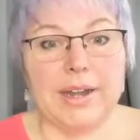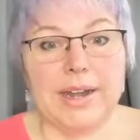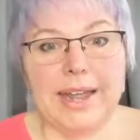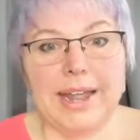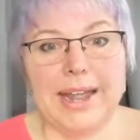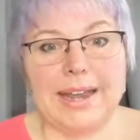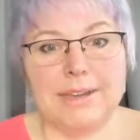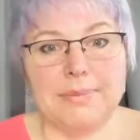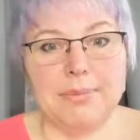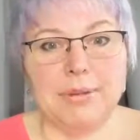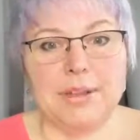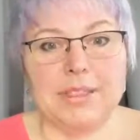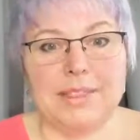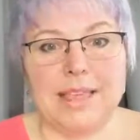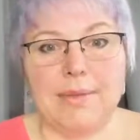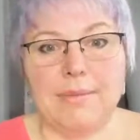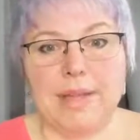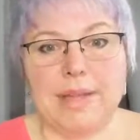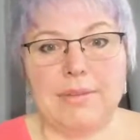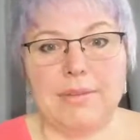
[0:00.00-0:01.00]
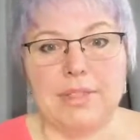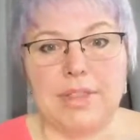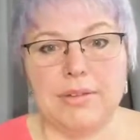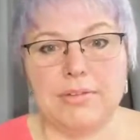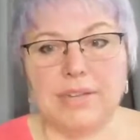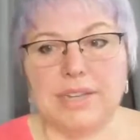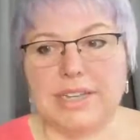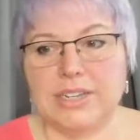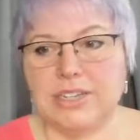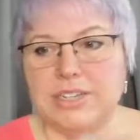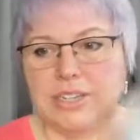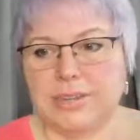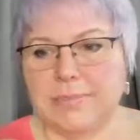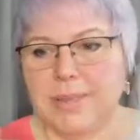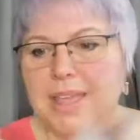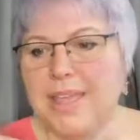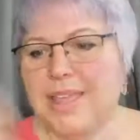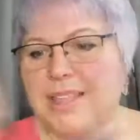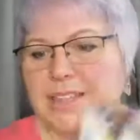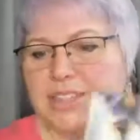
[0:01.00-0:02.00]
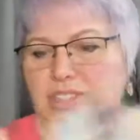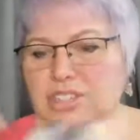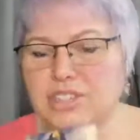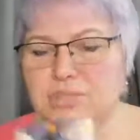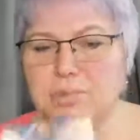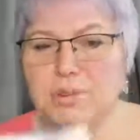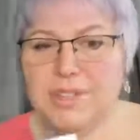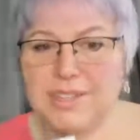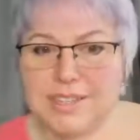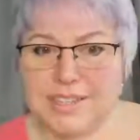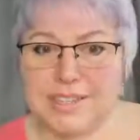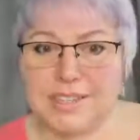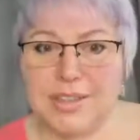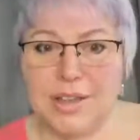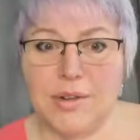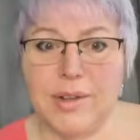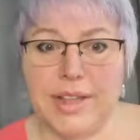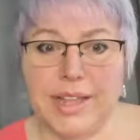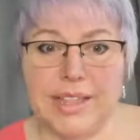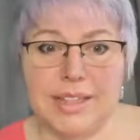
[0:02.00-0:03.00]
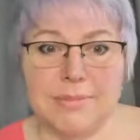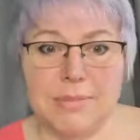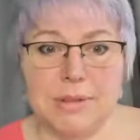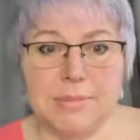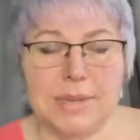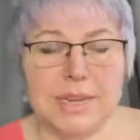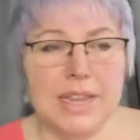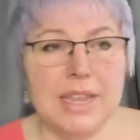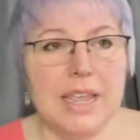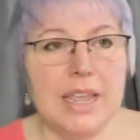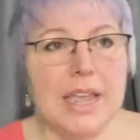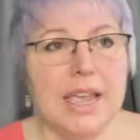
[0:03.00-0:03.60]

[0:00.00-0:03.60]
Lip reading: And I hate to put it that way within a relationship. That's just where this is going at the moment.